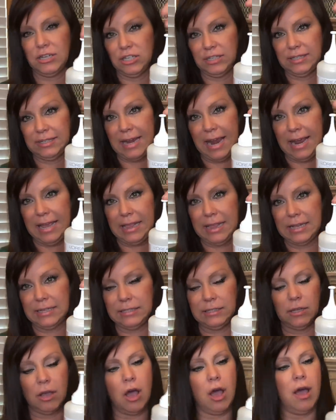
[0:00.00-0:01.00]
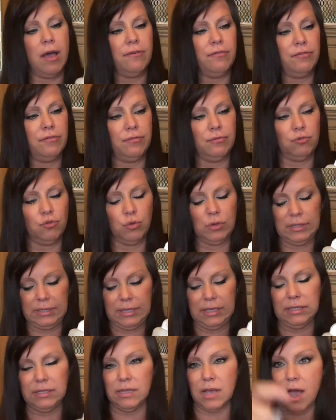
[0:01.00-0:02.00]
just take this off, twist
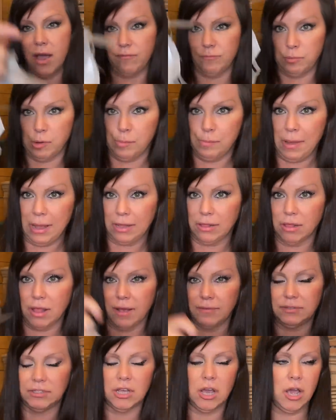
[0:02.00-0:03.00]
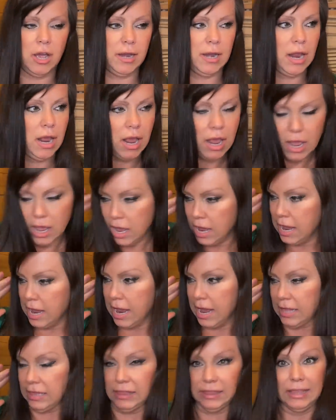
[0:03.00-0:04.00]
this off, put my gloves on,
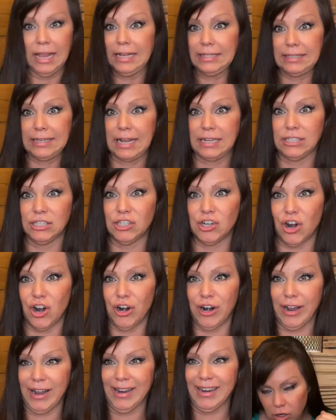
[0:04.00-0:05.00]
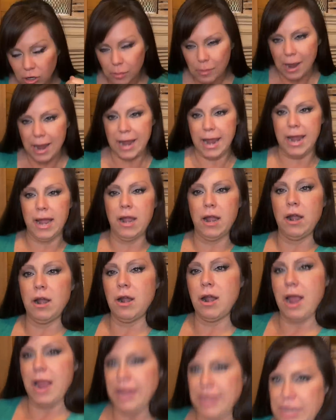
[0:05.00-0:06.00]
and let's get started. For my hair,
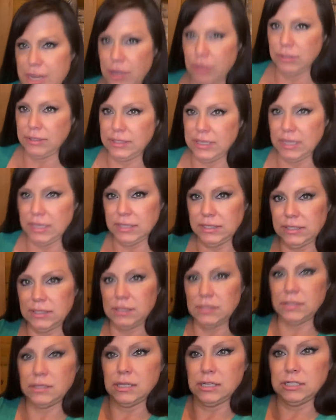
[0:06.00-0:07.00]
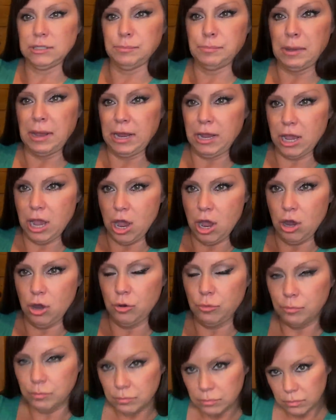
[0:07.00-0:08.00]
I use this, this big
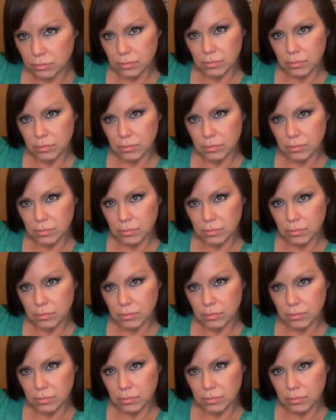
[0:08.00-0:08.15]
comb,